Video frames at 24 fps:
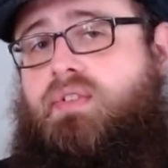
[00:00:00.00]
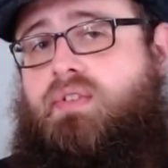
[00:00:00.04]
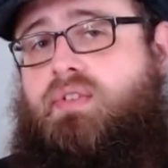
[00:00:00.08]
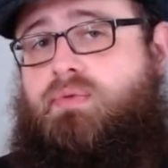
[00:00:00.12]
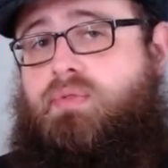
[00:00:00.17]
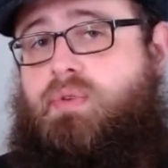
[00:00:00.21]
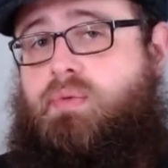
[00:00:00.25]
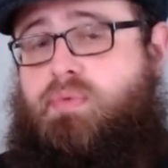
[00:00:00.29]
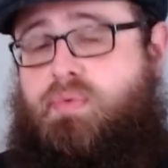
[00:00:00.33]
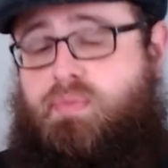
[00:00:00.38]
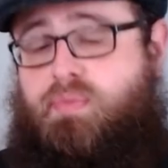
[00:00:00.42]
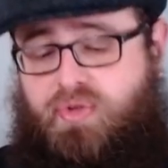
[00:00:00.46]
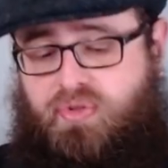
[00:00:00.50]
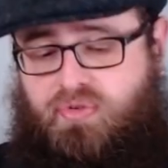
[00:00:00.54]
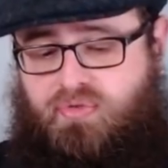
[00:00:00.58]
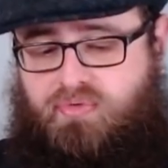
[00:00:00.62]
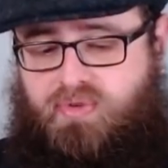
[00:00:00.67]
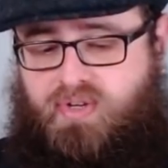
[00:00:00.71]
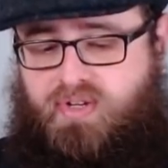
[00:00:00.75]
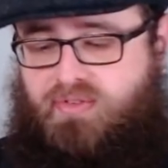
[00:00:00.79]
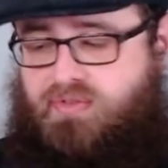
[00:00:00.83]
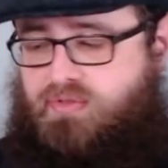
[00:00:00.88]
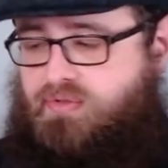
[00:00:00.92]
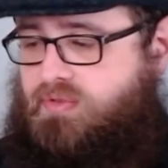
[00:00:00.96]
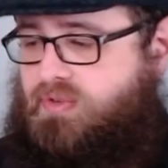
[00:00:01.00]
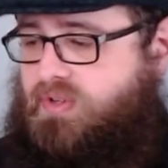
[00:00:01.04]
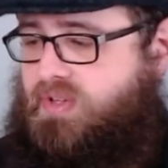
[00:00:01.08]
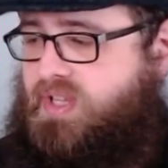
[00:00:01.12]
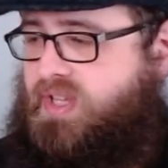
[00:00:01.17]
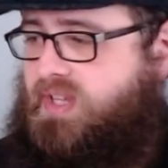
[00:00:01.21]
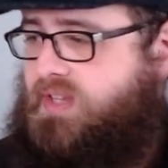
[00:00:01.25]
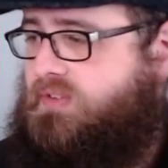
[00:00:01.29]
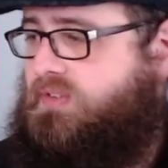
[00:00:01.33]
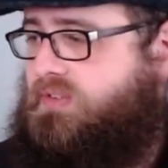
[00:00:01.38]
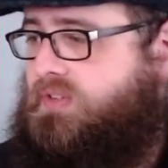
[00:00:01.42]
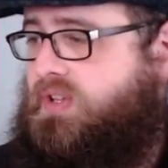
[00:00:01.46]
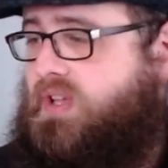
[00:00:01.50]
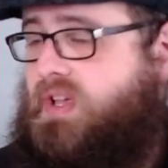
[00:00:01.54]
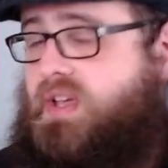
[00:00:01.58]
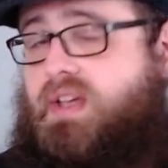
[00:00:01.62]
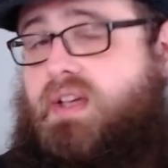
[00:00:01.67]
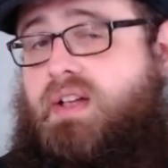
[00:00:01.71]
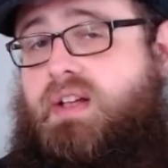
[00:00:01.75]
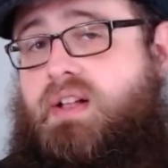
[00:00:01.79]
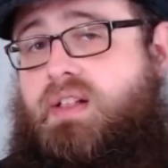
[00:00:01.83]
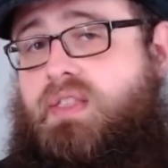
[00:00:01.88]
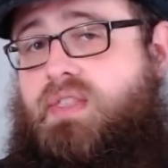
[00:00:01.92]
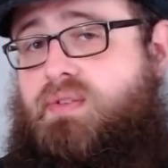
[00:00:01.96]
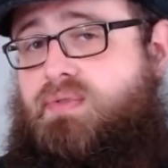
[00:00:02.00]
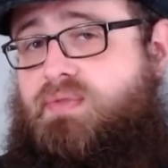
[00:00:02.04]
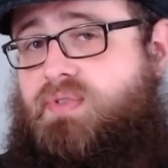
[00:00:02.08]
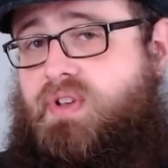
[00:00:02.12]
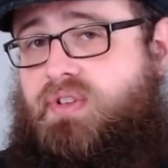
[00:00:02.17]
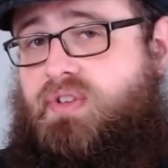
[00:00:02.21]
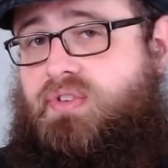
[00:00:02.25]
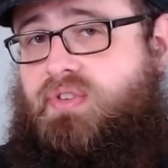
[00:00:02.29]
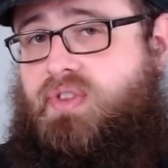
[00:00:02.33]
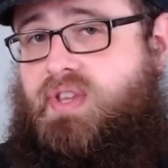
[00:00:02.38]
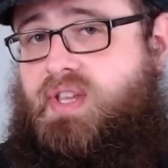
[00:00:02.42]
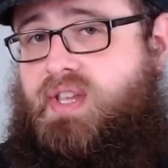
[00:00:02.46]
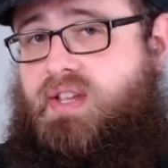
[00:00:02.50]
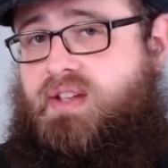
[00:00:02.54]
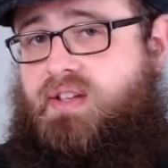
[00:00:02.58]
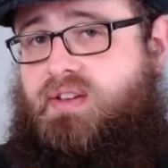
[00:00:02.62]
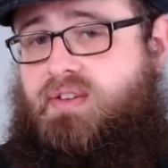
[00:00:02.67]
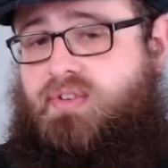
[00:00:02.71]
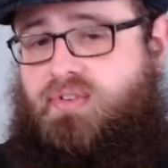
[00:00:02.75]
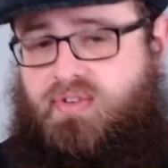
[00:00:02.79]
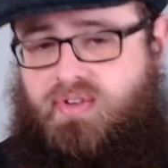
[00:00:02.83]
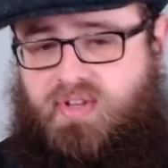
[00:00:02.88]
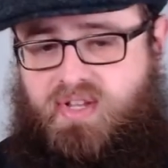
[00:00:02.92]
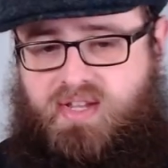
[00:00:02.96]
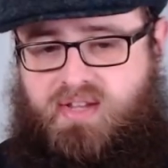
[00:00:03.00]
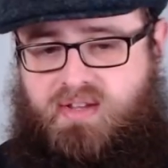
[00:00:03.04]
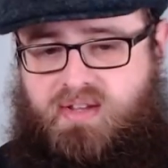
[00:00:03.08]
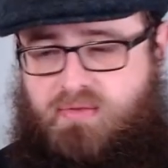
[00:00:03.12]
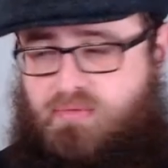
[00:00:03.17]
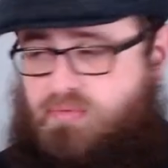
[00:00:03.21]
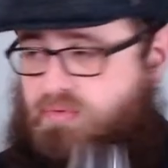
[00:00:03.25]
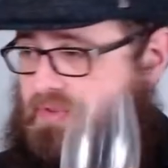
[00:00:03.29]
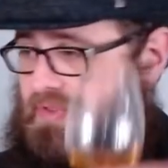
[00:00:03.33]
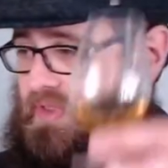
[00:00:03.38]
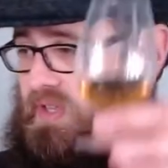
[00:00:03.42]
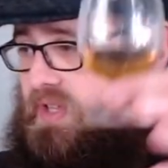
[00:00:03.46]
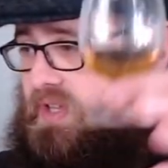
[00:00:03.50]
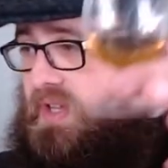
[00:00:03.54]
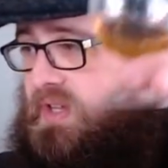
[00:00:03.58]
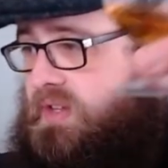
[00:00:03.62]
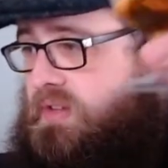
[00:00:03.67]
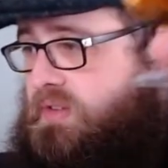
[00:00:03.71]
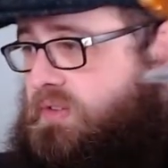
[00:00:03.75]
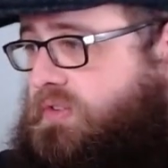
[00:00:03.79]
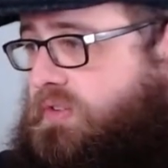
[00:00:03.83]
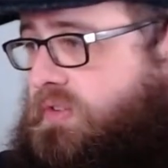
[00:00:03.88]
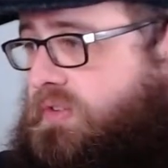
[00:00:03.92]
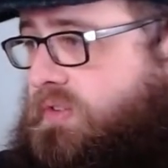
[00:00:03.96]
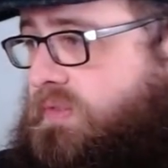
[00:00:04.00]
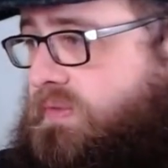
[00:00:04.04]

from the most recent release. And the first thing you can see with these